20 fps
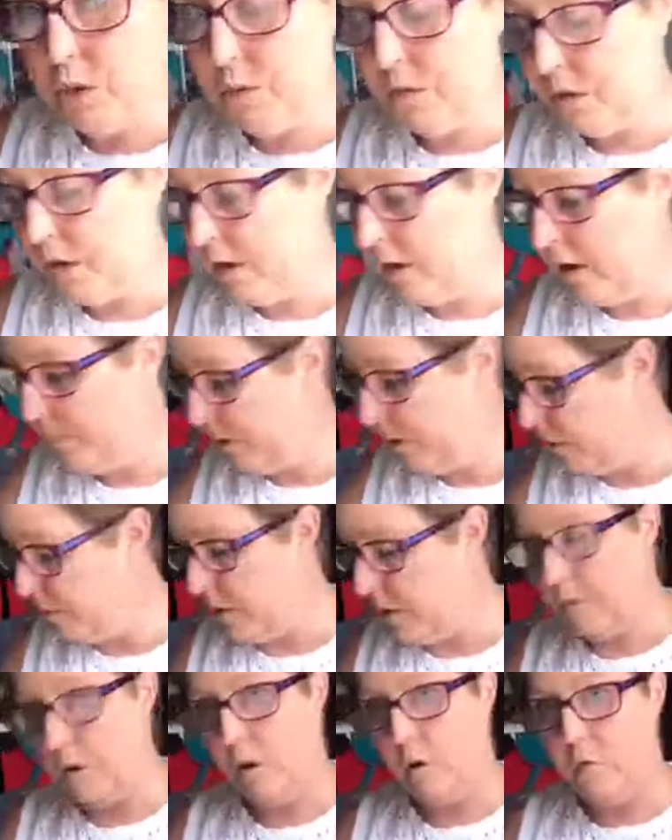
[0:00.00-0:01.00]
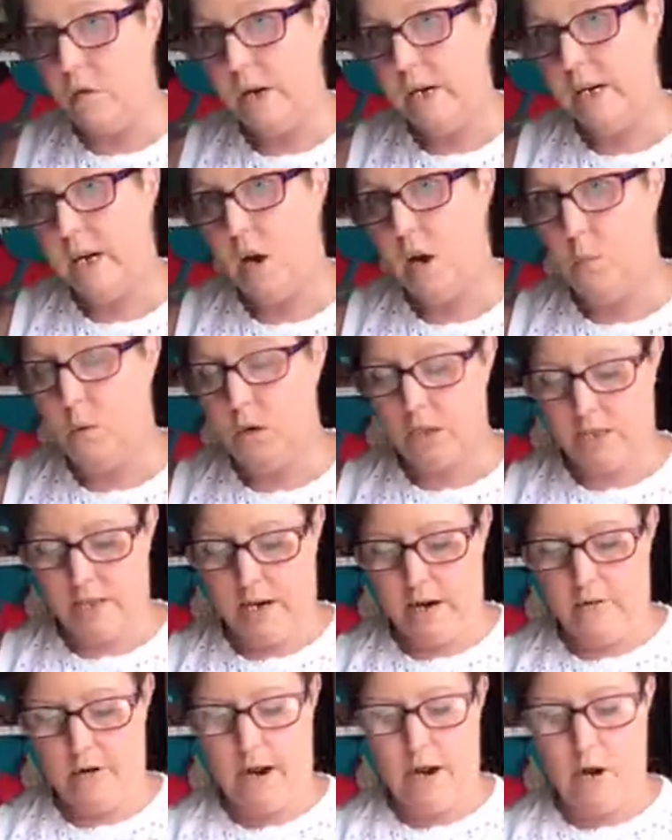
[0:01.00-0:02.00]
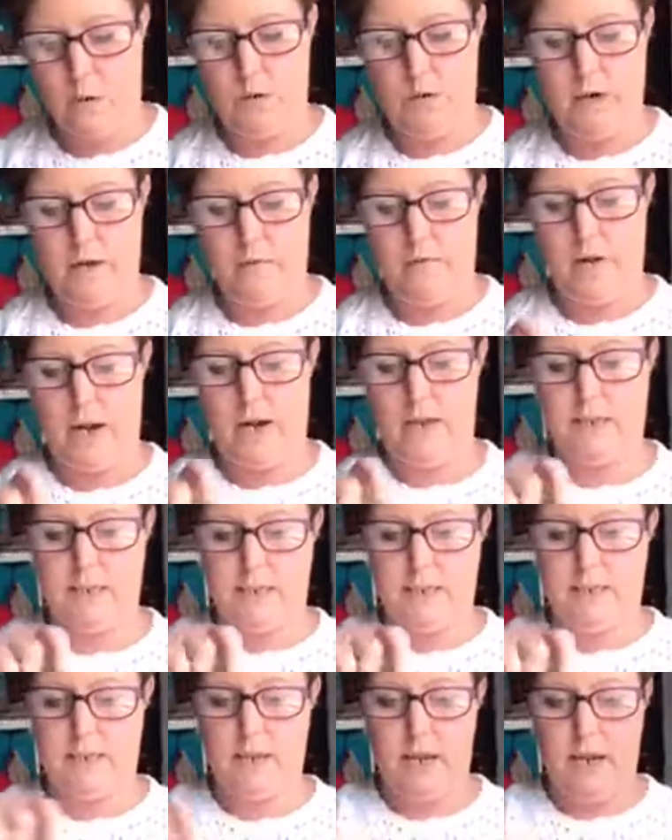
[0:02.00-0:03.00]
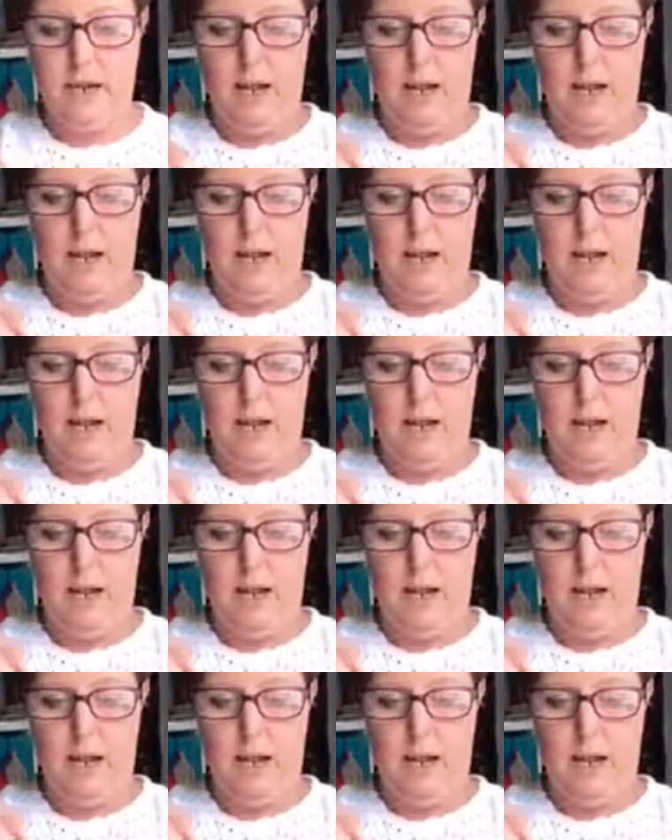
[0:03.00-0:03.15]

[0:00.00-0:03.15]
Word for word: to do with you in a bit but I'm going to read out what Sarah Howard advises